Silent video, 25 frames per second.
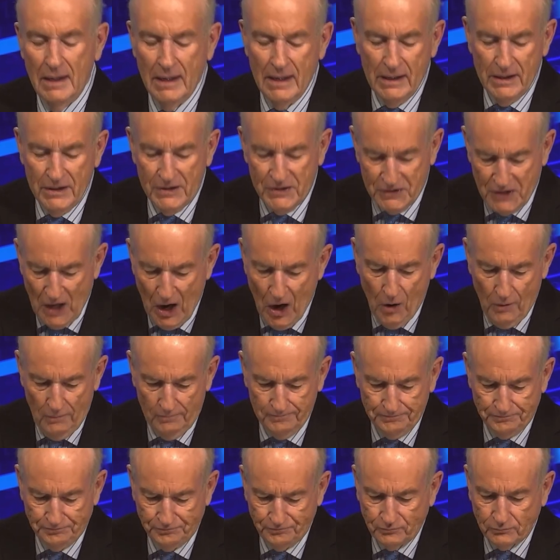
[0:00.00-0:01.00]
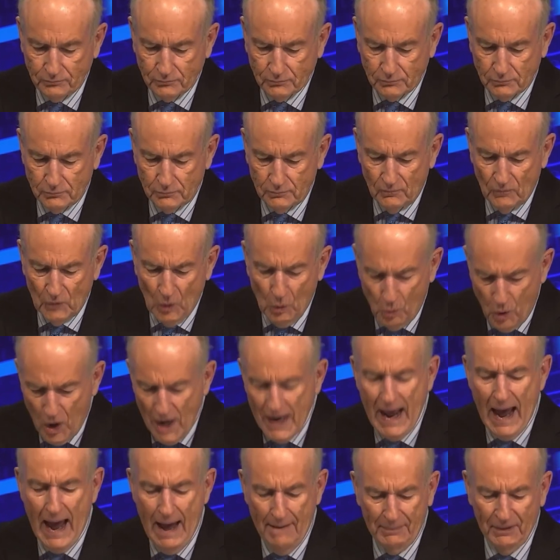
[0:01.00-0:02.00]
So, what
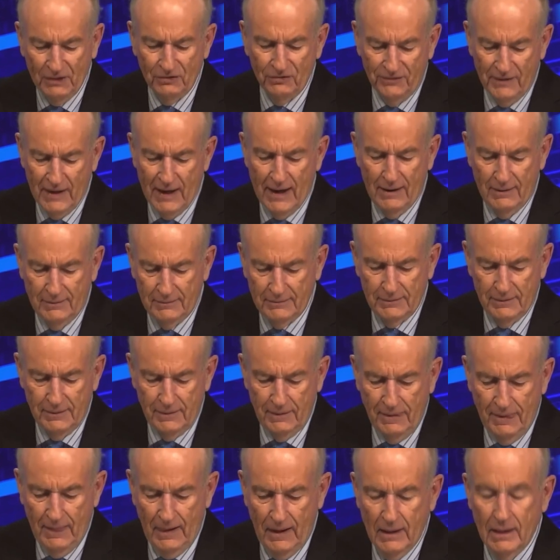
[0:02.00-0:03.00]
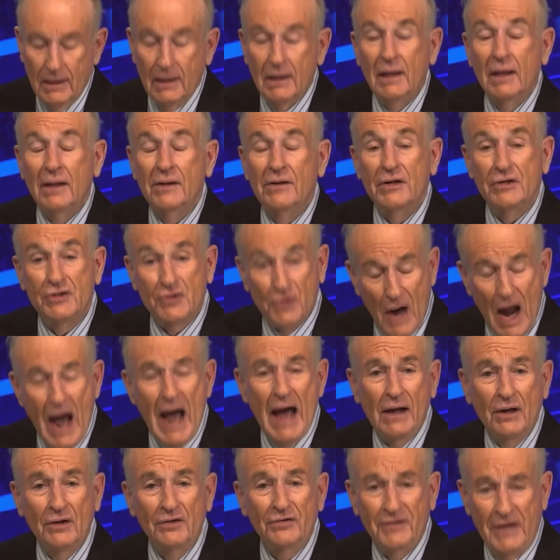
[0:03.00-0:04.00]
happens now? The
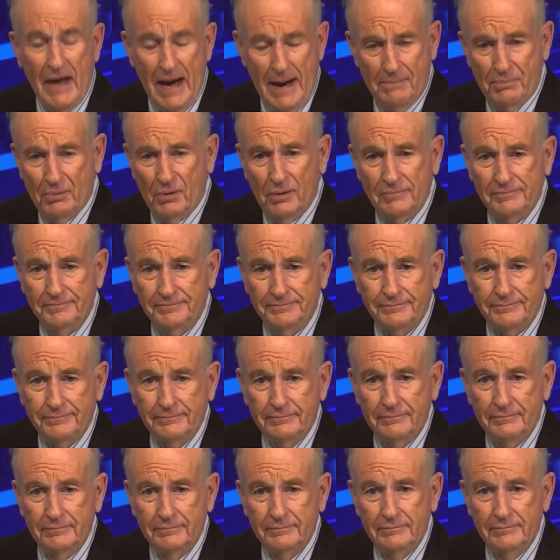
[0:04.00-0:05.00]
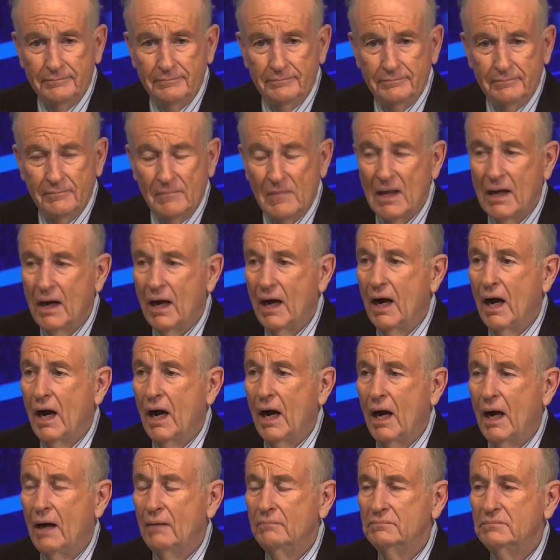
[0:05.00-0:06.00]
trial is in April.
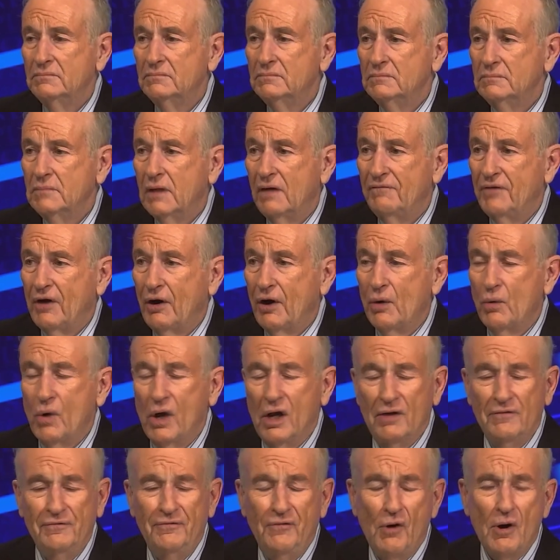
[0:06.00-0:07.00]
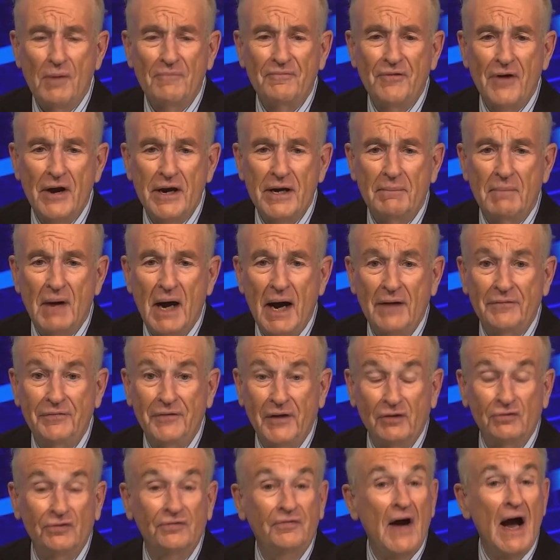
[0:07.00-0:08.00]
A very well-informed friend of mine
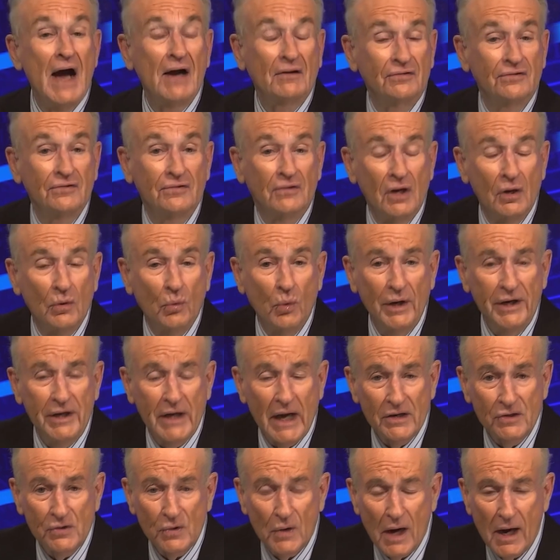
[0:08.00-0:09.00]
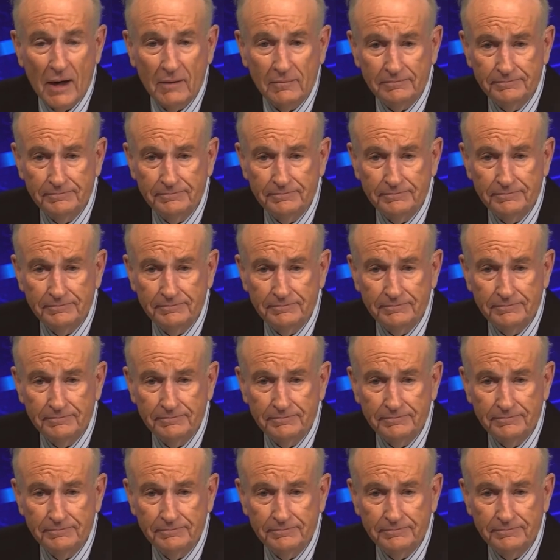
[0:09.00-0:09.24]
thinks Fox is going to win that trial